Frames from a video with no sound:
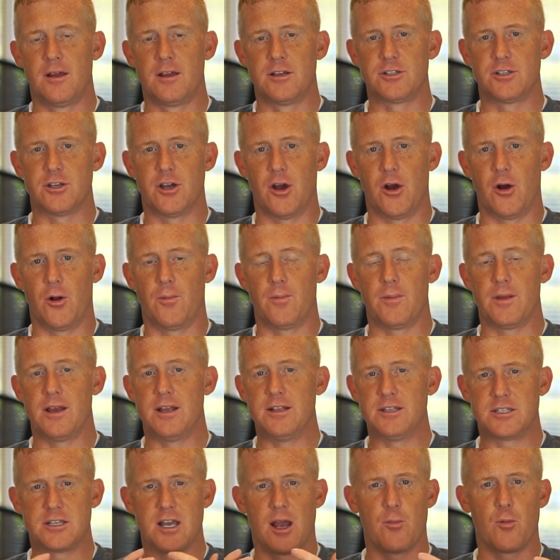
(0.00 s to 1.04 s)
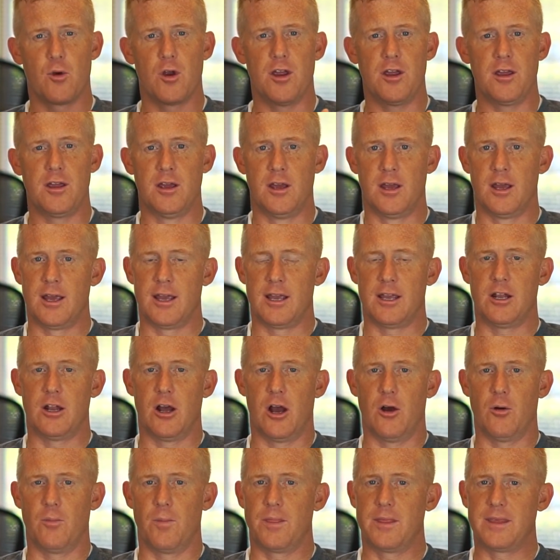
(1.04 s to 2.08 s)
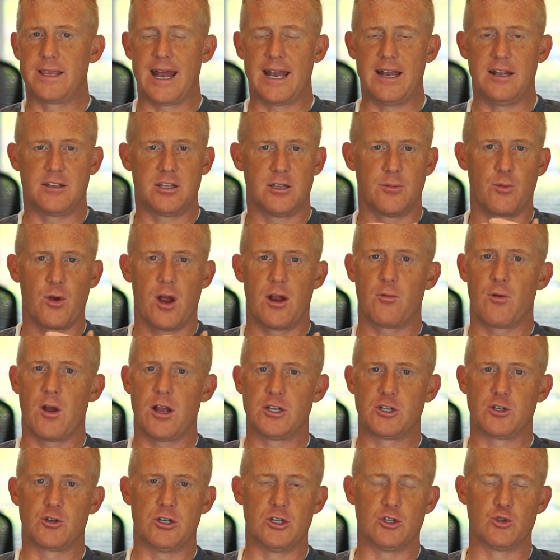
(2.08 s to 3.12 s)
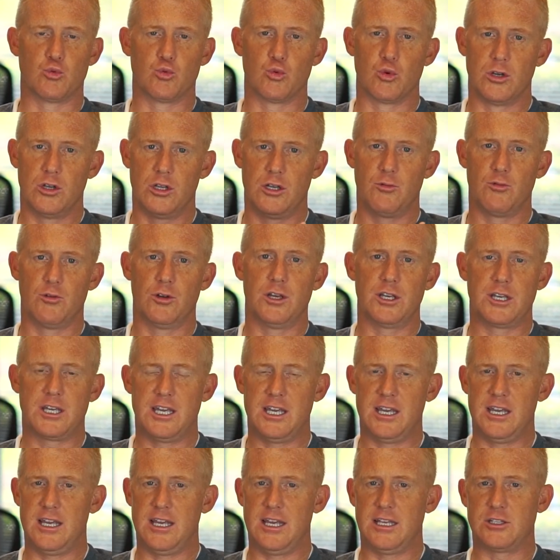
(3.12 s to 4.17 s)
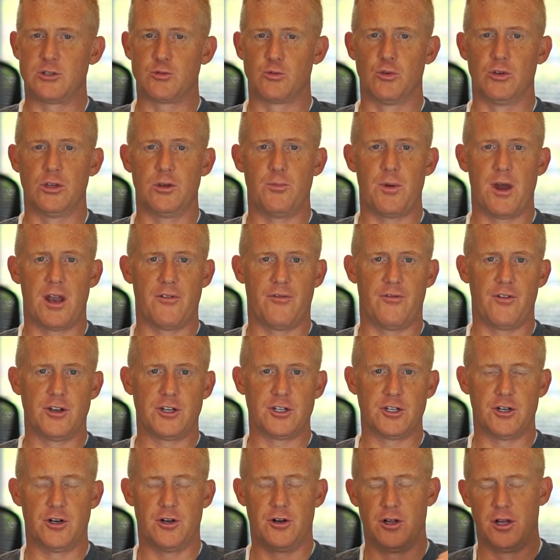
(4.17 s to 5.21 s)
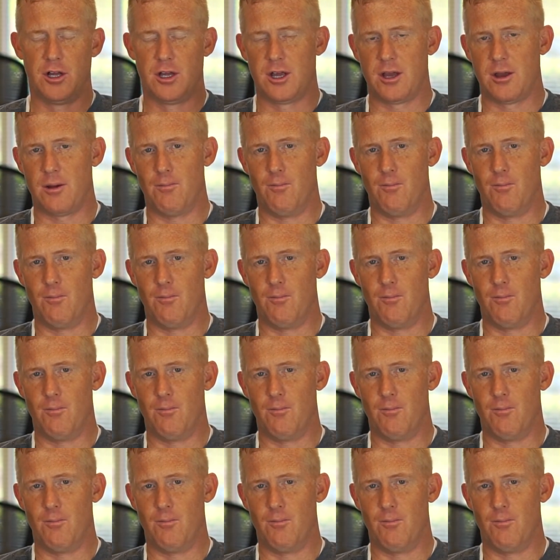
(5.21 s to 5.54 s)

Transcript: So in summary, getting into the brand registry is really, really key. It's really beneficial.